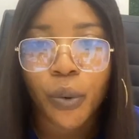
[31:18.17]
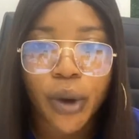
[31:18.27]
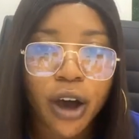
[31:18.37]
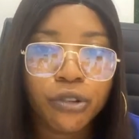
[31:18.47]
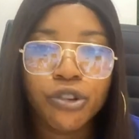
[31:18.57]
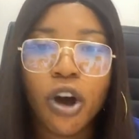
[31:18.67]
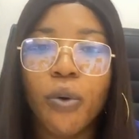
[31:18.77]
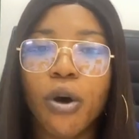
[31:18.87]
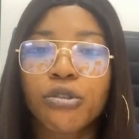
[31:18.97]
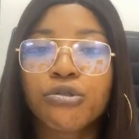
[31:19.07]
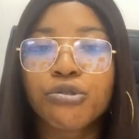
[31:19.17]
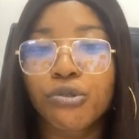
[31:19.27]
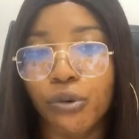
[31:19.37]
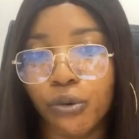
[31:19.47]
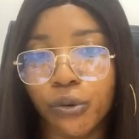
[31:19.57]
Well, no one
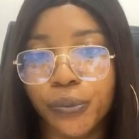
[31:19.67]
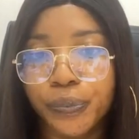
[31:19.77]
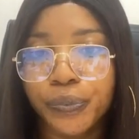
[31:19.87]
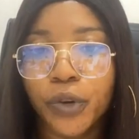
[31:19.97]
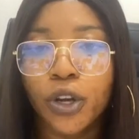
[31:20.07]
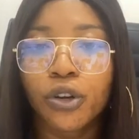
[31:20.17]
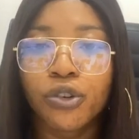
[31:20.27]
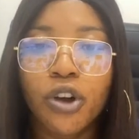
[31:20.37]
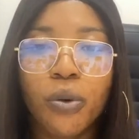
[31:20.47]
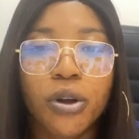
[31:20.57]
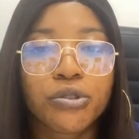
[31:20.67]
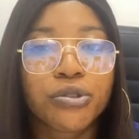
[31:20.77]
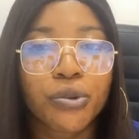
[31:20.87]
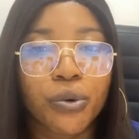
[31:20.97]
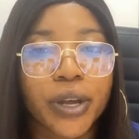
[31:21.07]

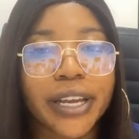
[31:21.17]
school